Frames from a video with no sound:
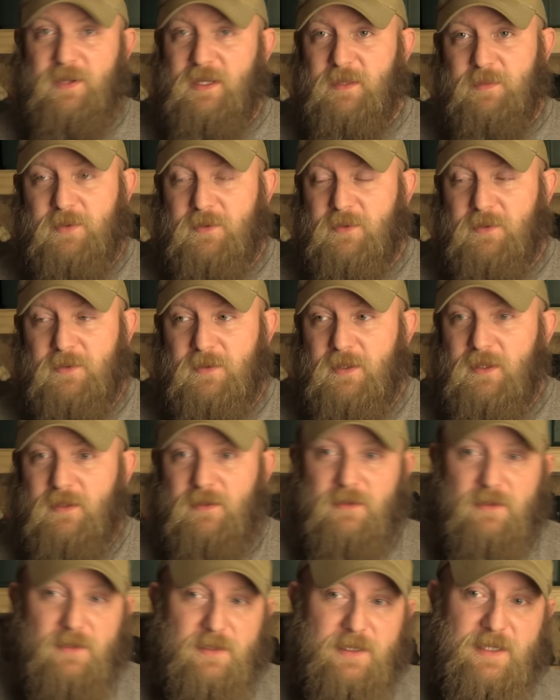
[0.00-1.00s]
people
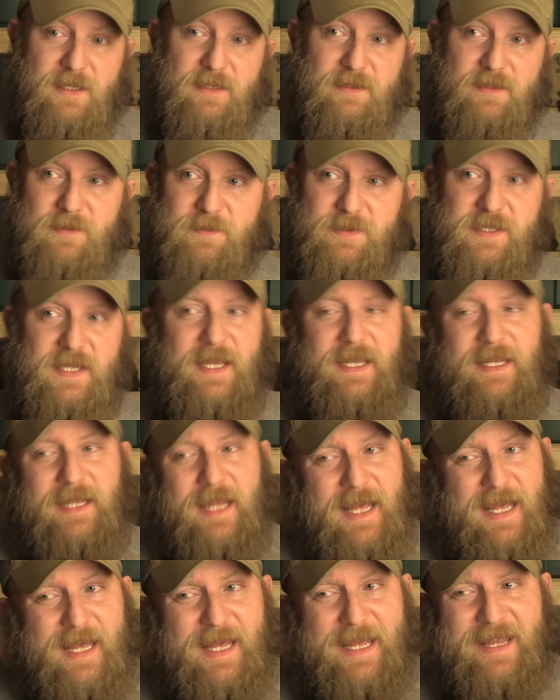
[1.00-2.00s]
looking at them saying,
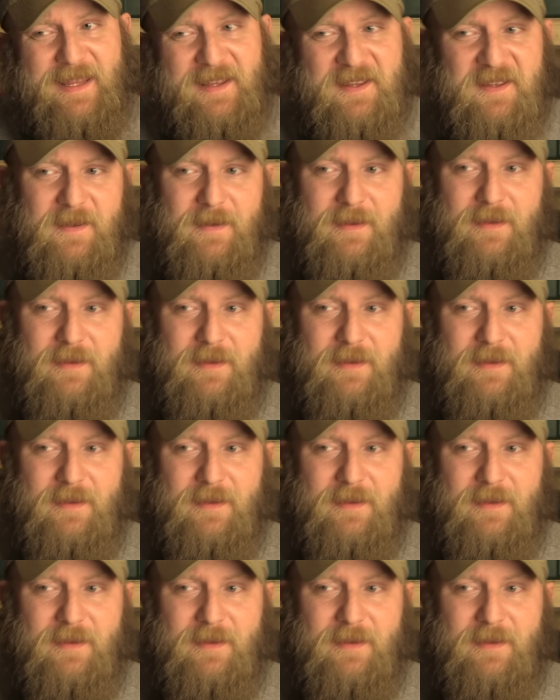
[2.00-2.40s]
hey,